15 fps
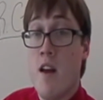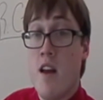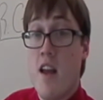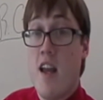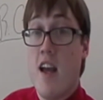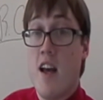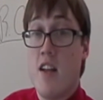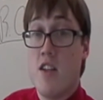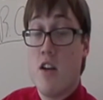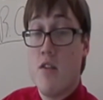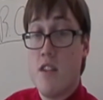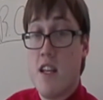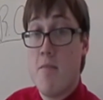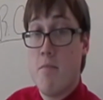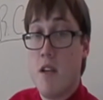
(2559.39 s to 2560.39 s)
and serve
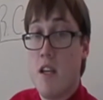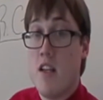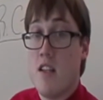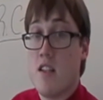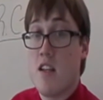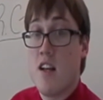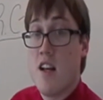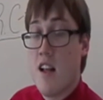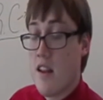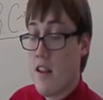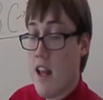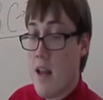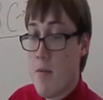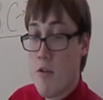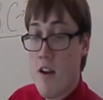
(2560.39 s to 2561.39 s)
as MPs.
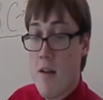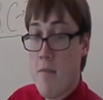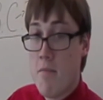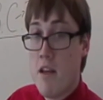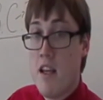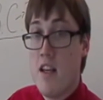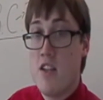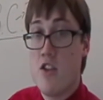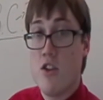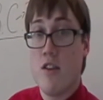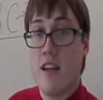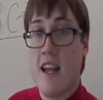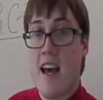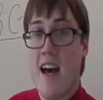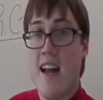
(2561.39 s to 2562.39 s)
Labour MPs
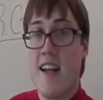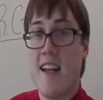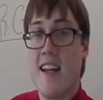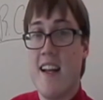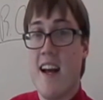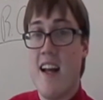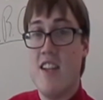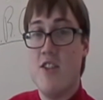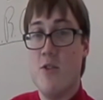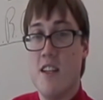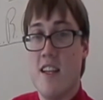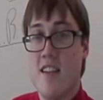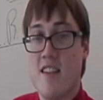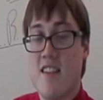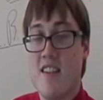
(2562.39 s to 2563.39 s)
early on cannot do
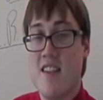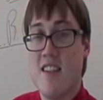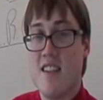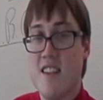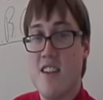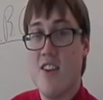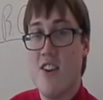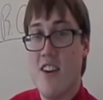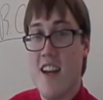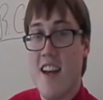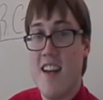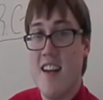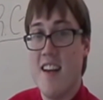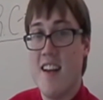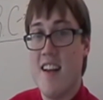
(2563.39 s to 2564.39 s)
this,
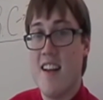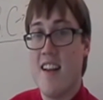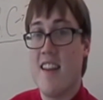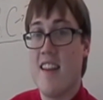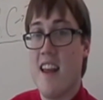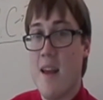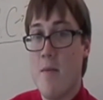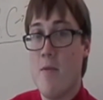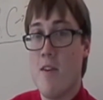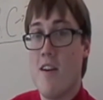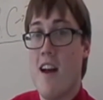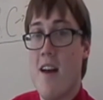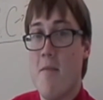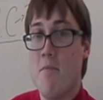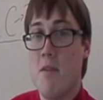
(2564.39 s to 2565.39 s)
okay? Labour
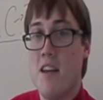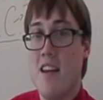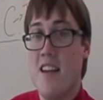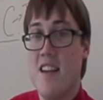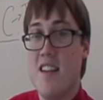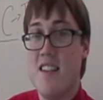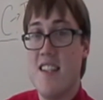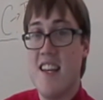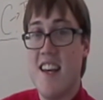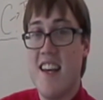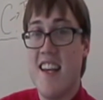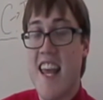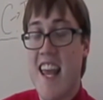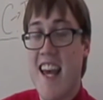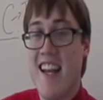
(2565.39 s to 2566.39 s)
MPs
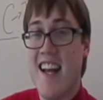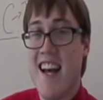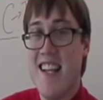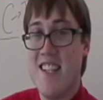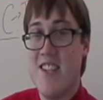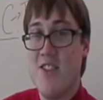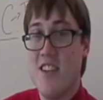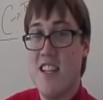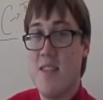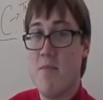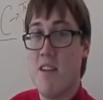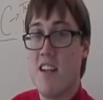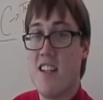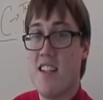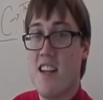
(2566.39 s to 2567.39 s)
cannot do this
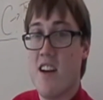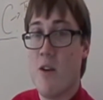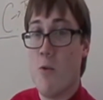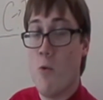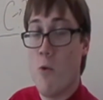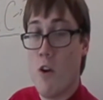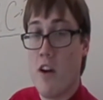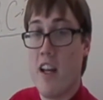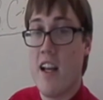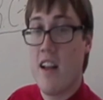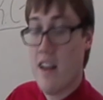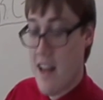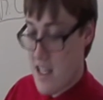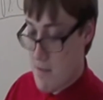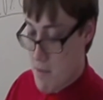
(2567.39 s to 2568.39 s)
because they are working
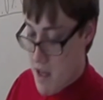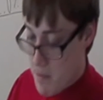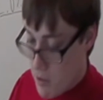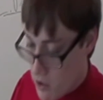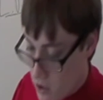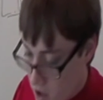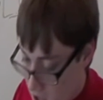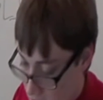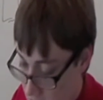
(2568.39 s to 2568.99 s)
class people.